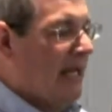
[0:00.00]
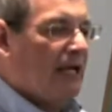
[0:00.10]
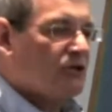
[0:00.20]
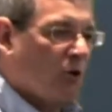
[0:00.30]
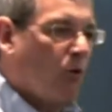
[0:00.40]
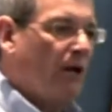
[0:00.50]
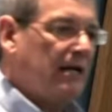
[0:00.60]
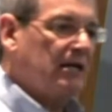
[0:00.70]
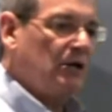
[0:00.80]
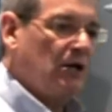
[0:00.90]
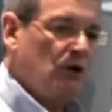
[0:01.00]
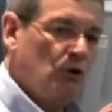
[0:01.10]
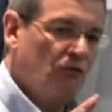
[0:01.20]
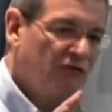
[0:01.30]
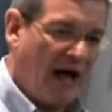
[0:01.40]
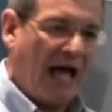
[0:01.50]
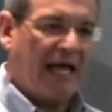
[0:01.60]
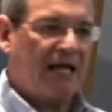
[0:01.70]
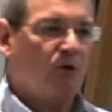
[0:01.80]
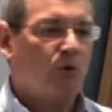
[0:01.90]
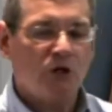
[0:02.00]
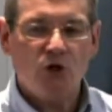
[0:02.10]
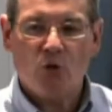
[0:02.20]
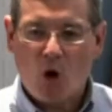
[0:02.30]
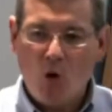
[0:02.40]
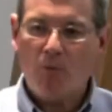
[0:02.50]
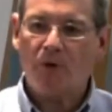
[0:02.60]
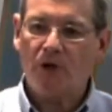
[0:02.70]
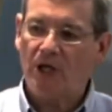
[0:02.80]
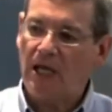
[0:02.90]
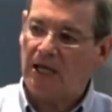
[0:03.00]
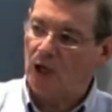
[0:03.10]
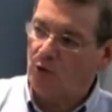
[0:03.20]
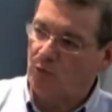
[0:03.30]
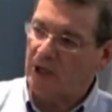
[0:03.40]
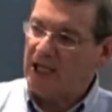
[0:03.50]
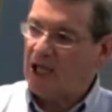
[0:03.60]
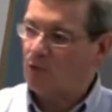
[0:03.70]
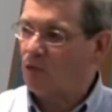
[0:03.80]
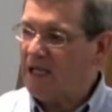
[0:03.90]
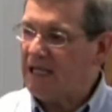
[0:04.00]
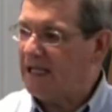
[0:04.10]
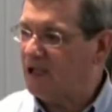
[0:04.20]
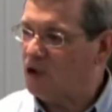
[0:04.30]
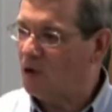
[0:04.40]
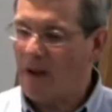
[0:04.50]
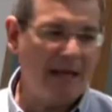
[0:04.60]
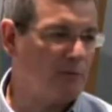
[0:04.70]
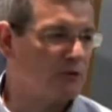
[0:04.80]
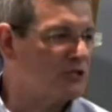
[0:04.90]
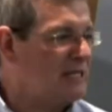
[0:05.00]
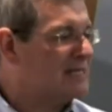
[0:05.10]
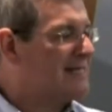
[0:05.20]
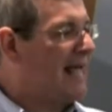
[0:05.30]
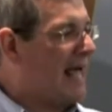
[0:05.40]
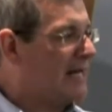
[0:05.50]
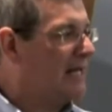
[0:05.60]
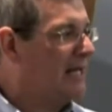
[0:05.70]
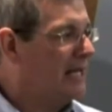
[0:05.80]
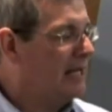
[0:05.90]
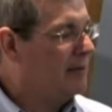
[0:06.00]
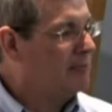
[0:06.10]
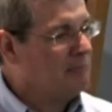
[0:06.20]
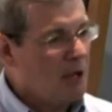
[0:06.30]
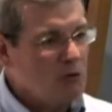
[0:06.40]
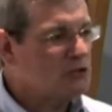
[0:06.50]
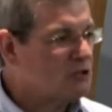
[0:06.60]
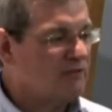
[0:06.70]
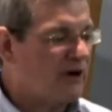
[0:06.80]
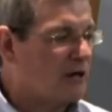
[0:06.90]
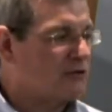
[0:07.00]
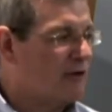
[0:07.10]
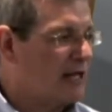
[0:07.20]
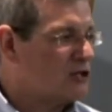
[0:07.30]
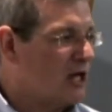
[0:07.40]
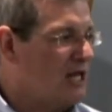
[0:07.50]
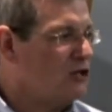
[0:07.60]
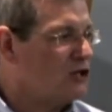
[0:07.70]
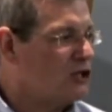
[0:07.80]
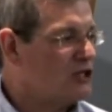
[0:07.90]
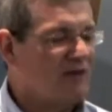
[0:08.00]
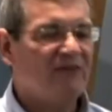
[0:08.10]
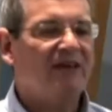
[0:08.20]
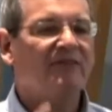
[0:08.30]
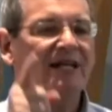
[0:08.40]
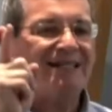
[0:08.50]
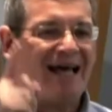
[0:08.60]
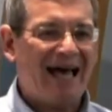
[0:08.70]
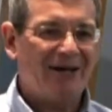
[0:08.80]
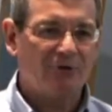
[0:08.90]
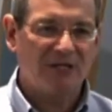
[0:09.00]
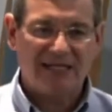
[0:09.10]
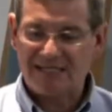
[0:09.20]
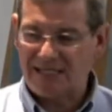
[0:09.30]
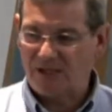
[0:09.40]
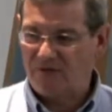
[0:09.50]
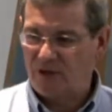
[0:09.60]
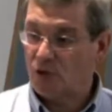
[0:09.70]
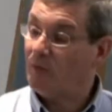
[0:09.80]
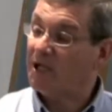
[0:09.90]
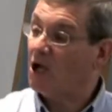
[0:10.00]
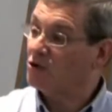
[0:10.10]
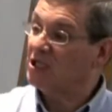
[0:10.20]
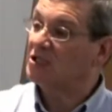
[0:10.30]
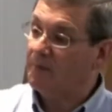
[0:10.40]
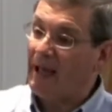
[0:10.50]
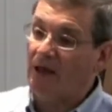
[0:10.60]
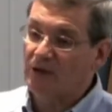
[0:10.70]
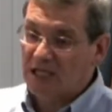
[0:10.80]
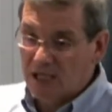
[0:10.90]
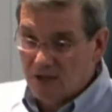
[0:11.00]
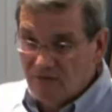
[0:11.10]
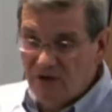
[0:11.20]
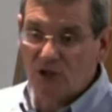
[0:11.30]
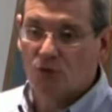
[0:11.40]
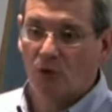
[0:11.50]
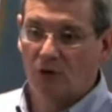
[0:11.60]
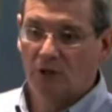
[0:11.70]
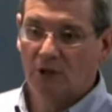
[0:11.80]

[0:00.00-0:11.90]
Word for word: So, what you find when you open and begin reading in your Bibles is that most of our translations have given a title to this individual because it's about the individual